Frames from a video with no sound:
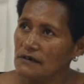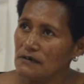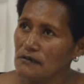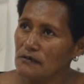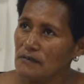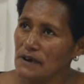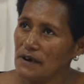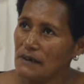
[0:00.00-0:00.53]

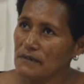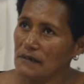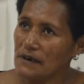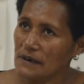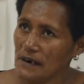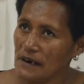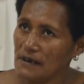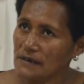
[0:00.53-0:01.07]
women have a
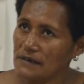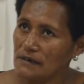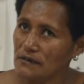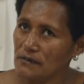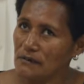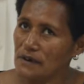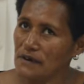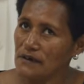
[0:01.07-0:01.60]
right,
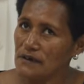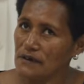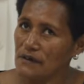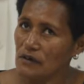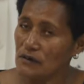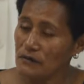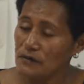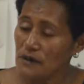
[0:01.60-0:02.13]
women
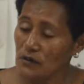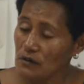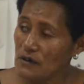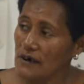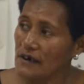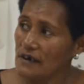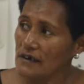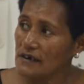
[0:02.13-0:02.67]
of the
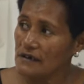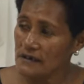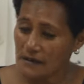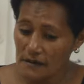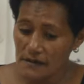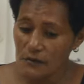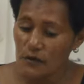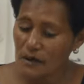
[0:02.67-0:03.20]
rural areas,
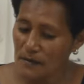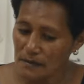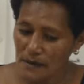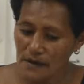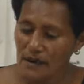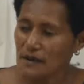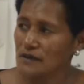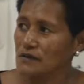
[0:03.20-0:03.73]
we have a
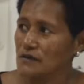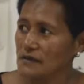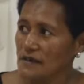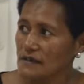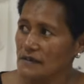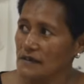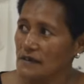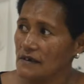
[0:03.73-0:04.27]
right to
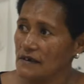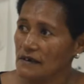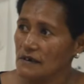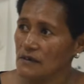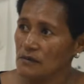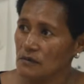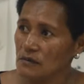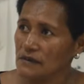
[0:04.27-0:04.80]
this
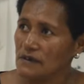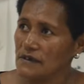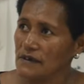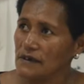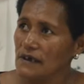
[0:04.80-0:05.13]
water.